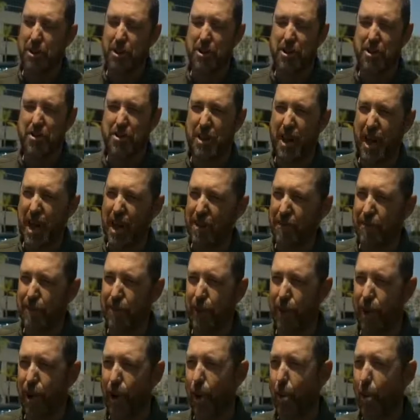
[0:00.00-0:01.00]
it a design
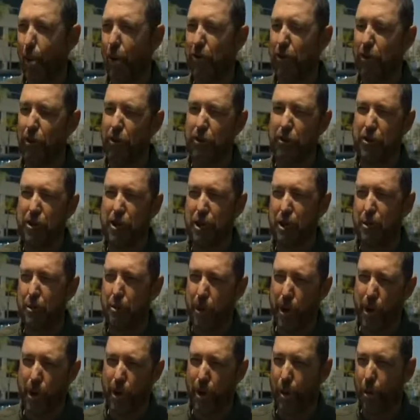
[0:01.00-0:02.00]
flaw? Was the steel
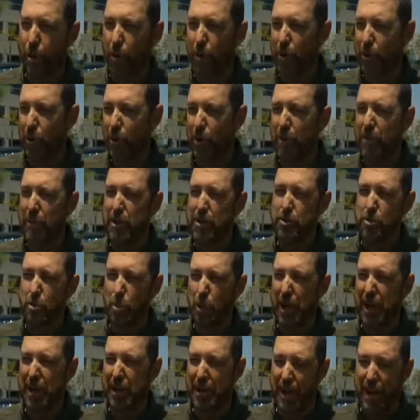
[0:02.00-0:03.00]
brittle? Were the rivets
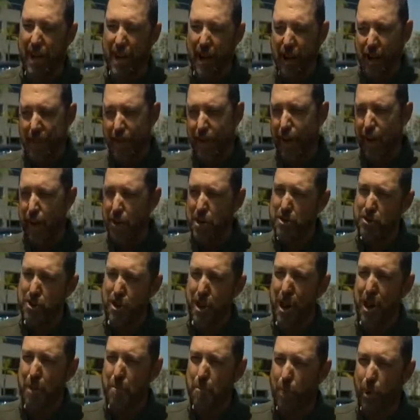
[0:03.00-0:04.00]
weak? They always
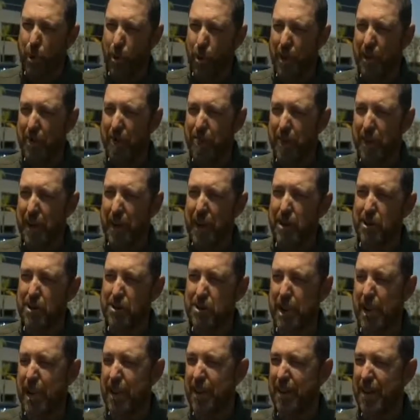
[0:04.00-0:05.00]
try and point
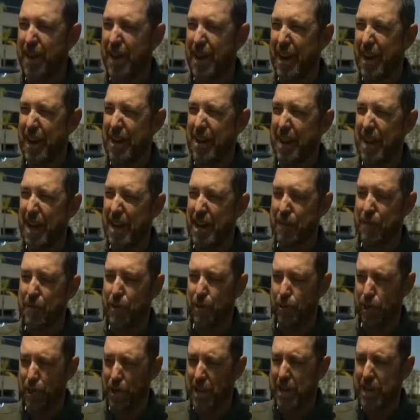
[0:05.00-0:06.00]
fingers at it. And if
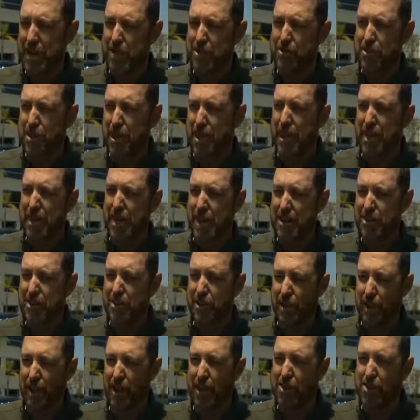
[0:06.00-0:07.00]
you look at each thing in
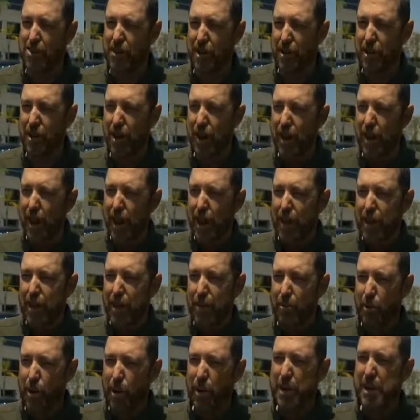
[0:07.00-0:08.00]
isolation,
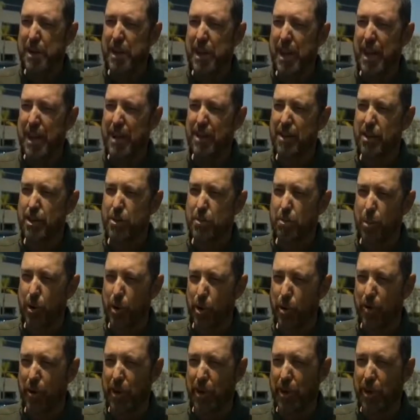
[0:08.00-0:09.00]
you really can disprove